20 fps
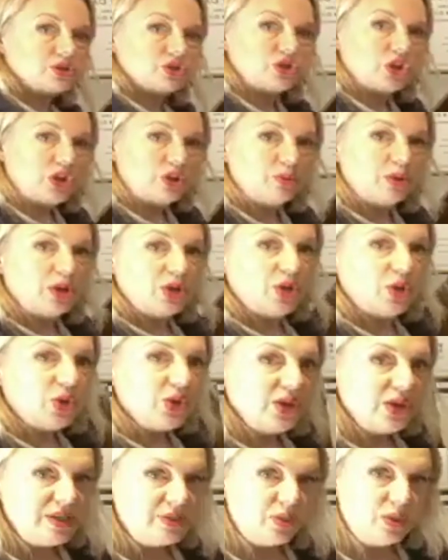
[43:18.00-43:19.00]
Joe
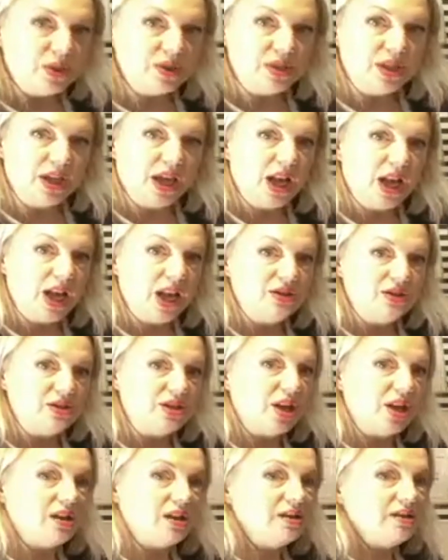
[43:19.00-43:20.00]
Malloy's watching. Hello,
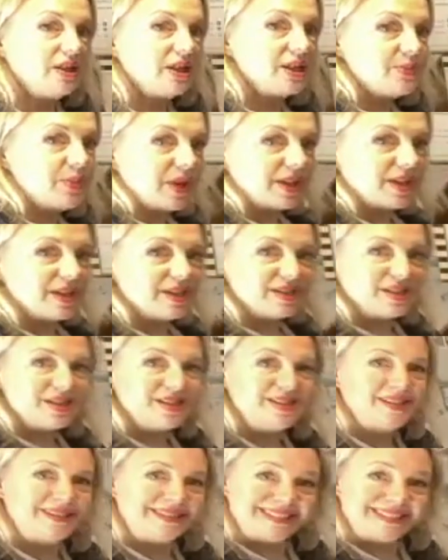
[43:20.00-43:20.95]
Joe. That's my cousin.